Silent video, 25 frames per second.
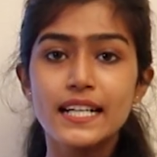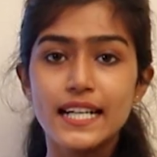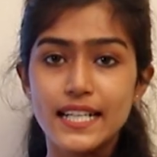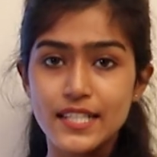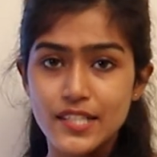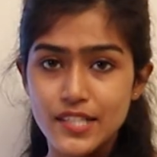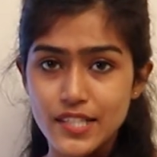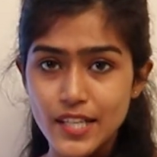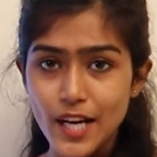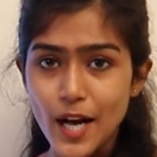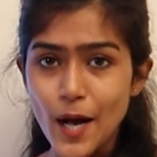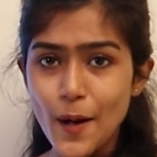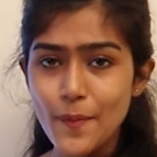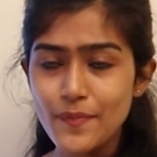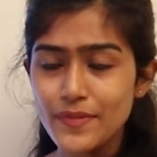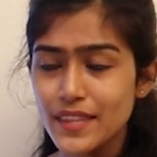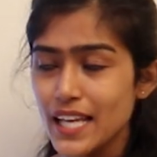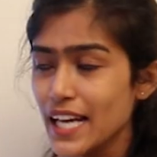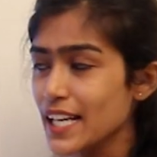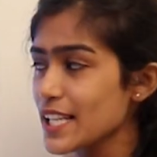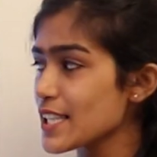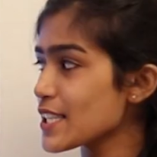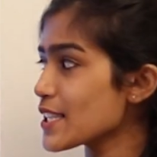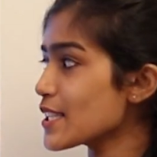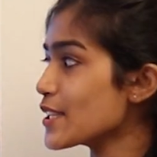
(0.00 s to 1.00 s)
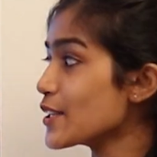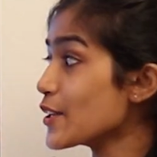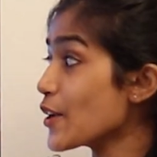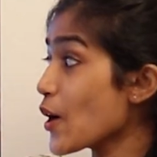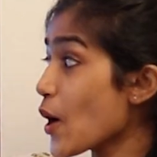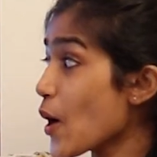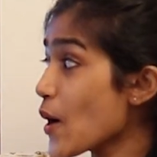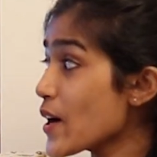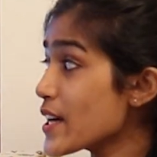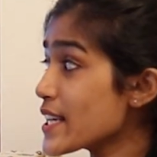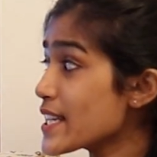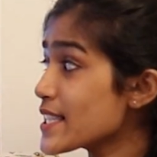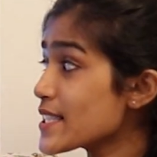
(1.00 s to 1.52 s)
A term that is
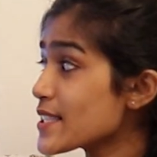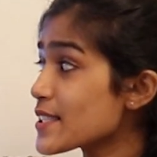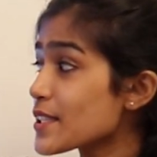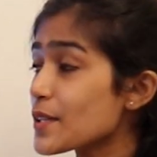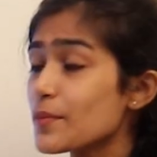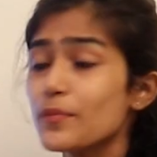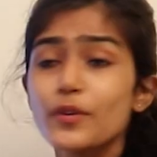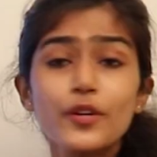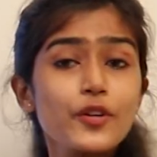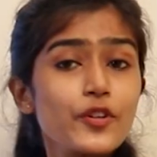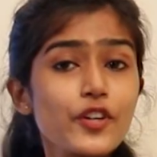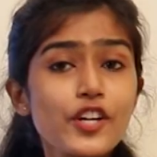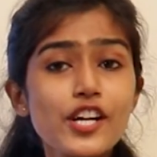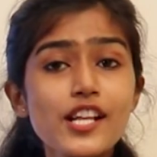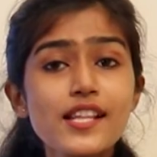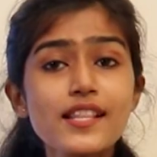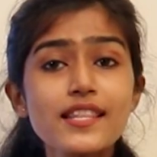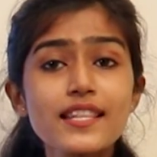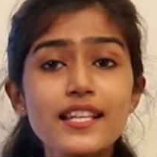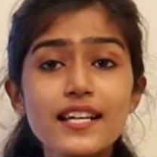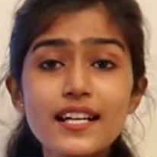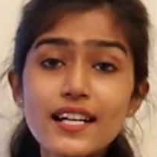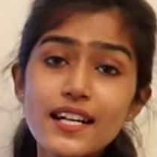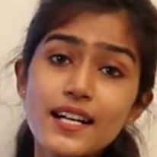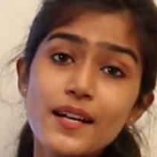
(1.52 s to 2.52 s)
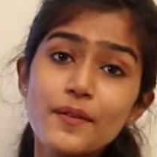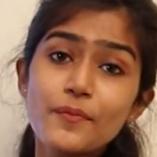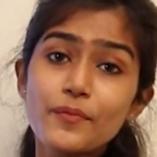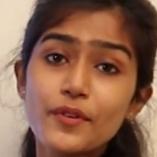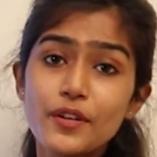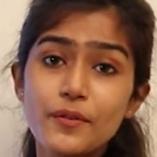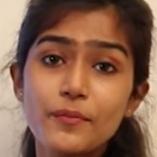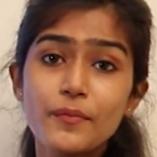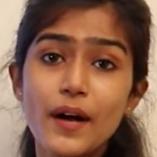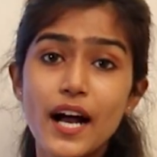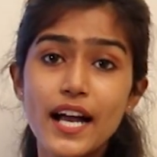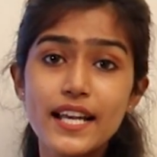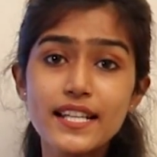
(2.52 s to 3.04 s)
not distributed in the
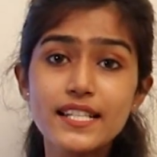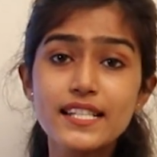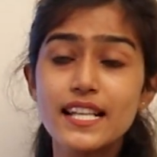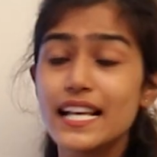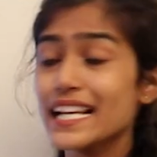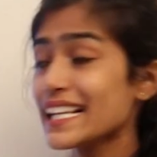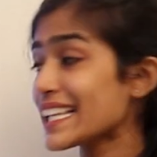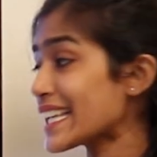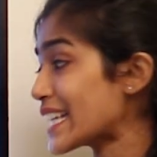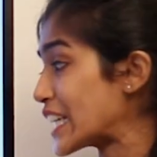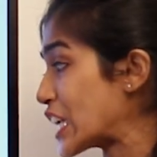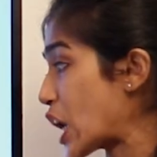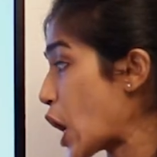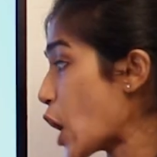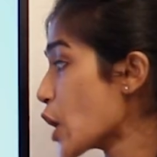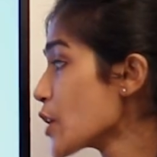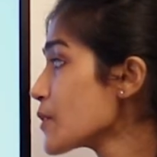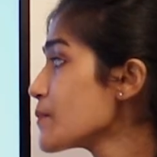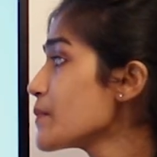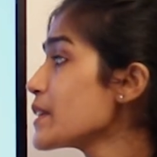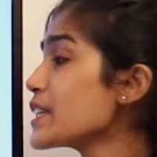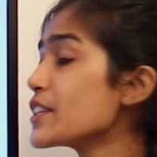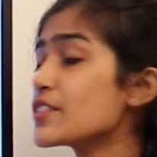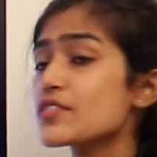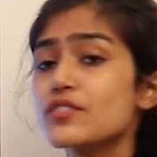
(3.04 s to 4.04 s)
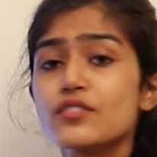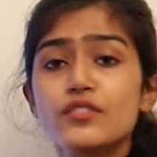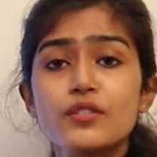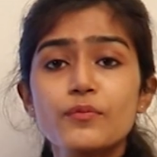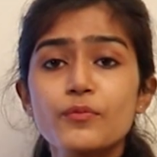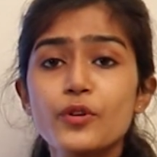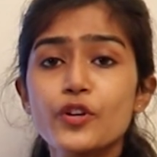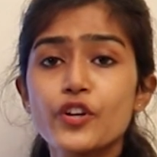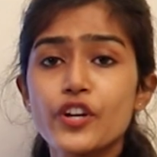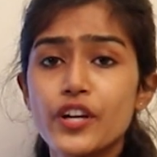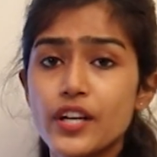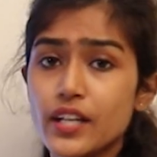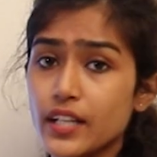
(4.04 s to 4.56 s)
premise cannot be
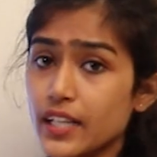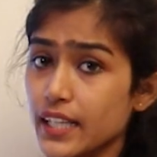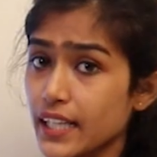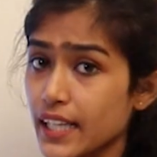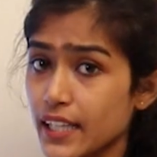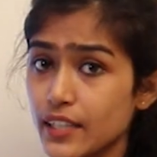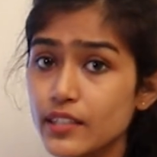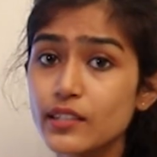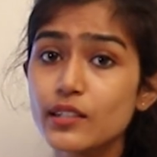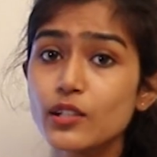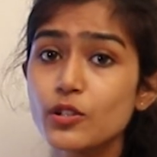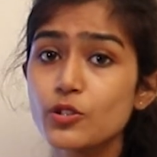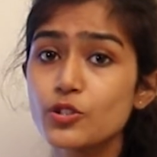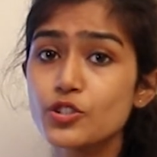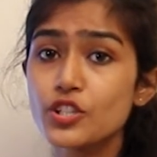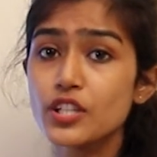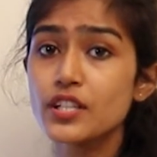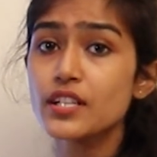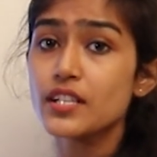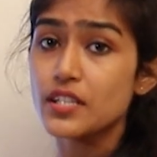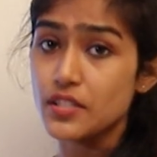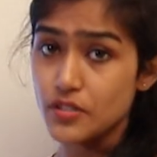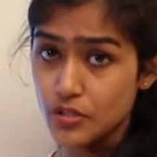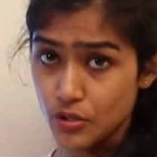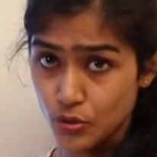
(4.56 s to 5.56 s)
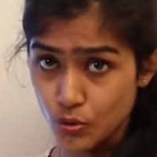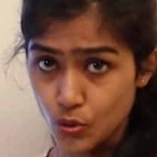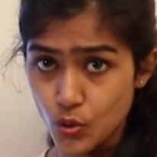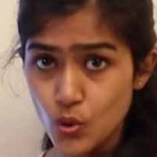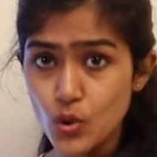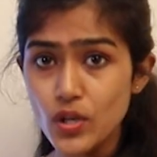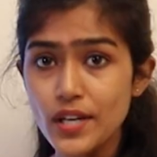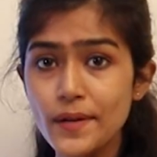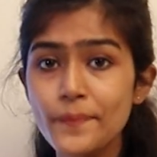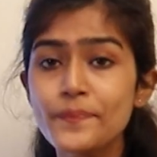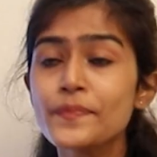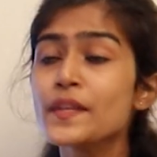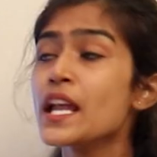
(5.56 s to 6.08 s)
distributed in the conclusion as a
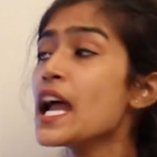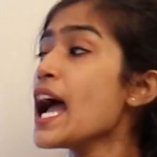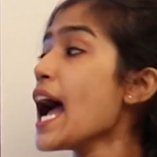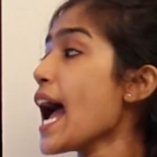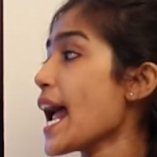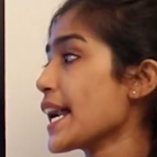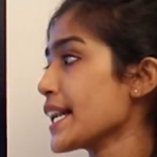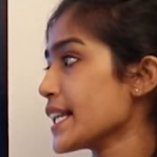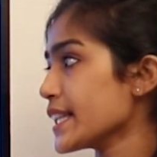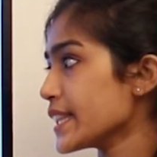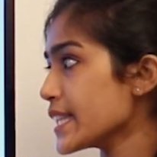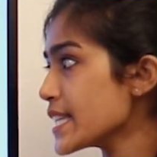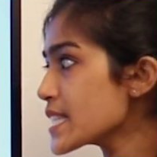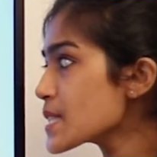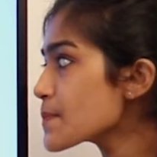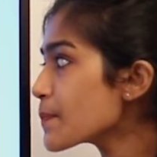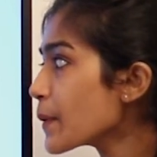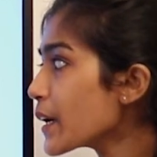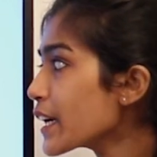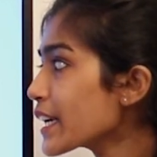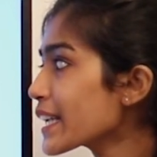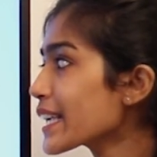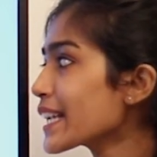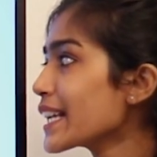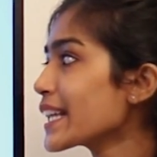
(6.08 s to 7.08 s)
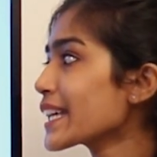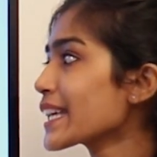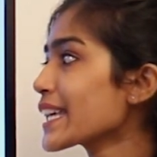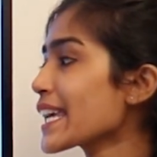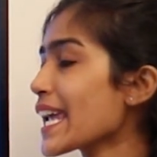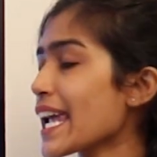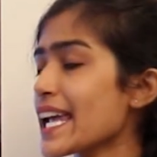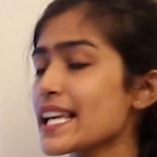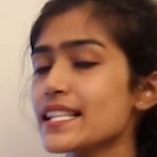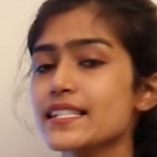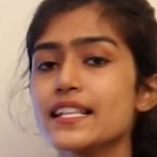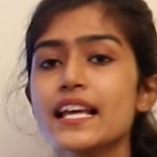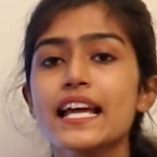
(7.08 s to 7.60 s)
rule, and in this particular
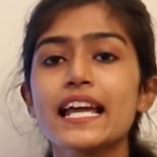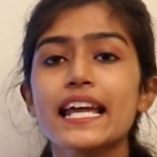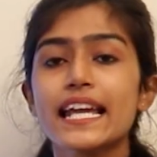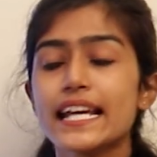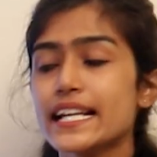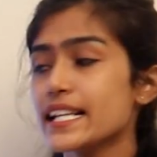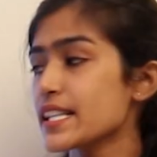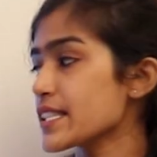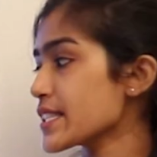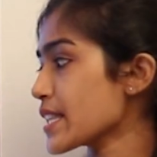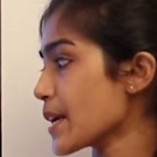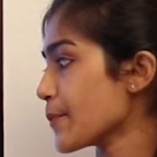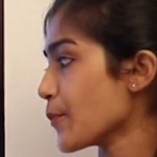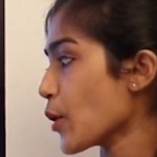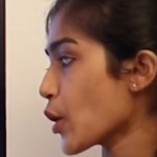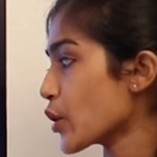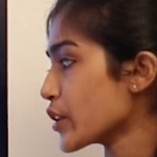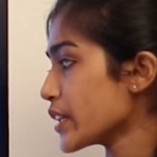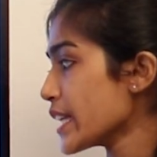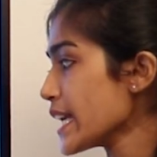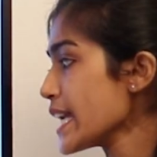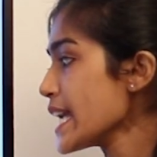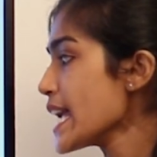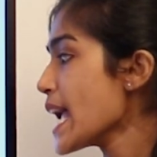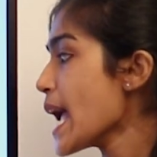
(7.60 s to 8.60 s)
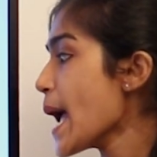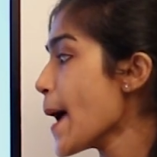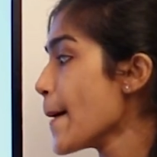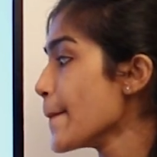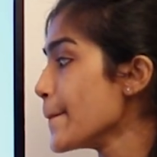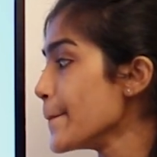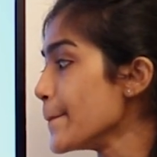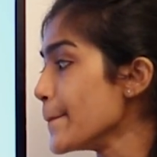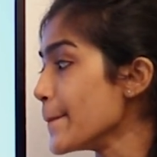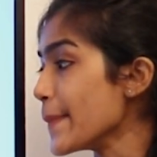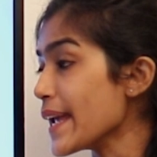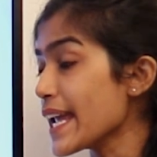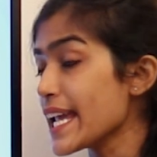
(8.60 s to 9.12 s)
case it is about the
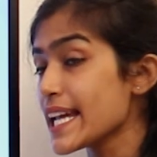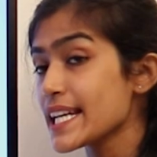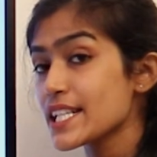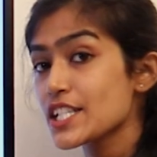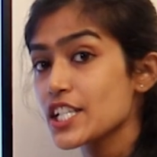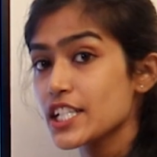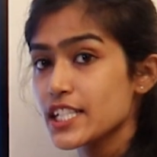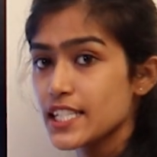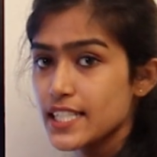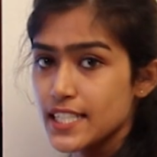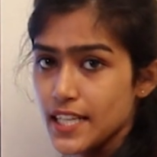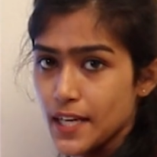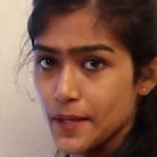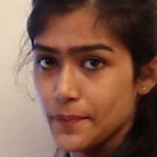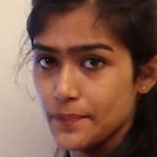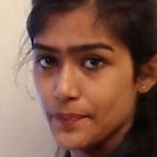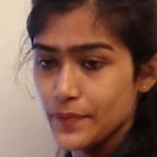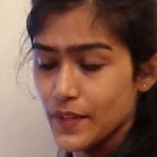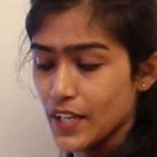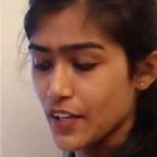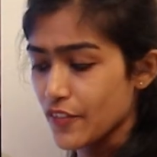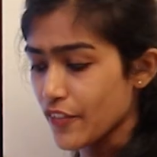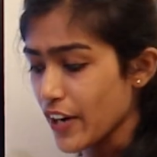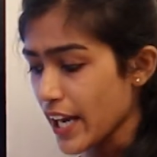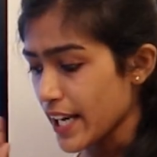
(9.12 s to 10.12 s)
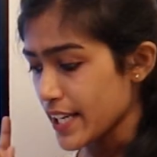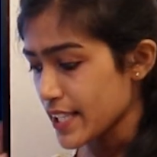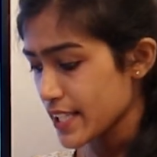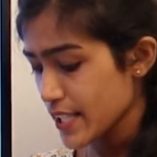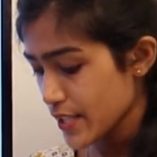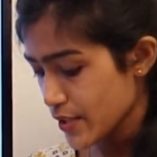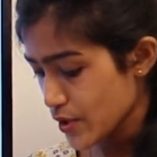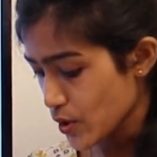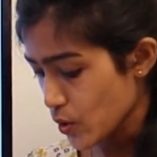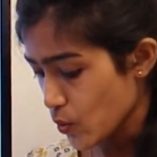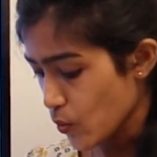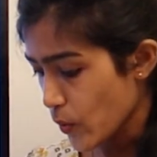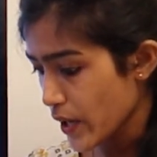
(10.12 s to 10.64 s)
major term, right.
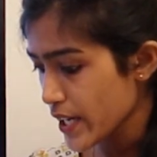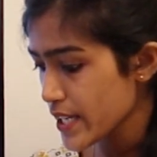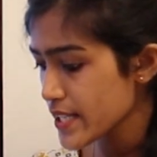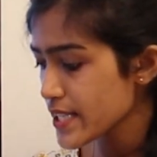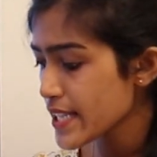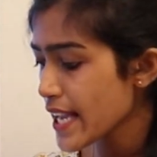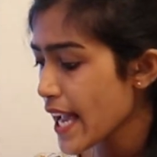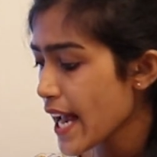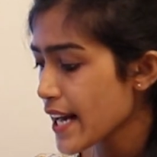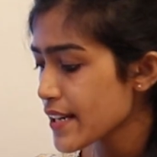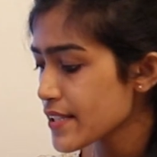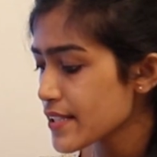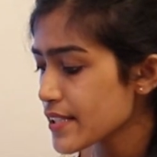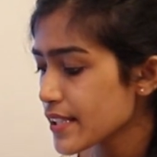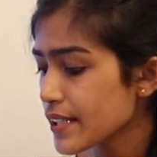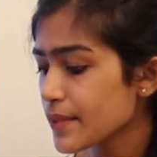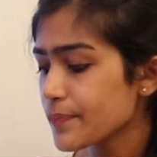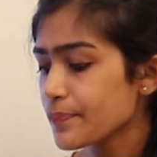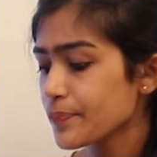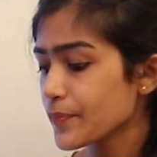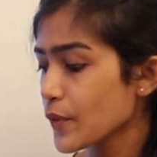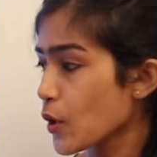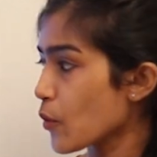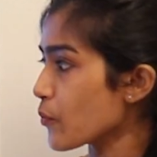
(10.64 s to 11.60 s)
So, what is the answer?